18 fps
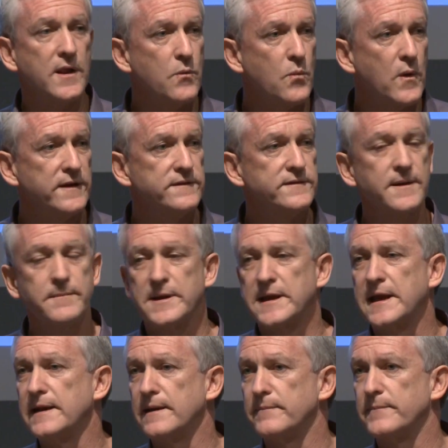And once they
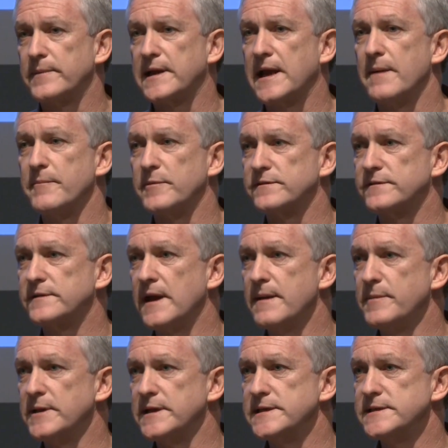become
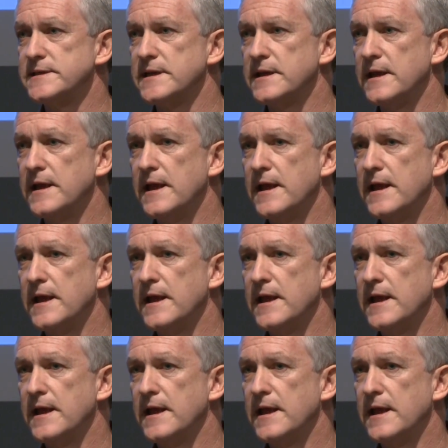established,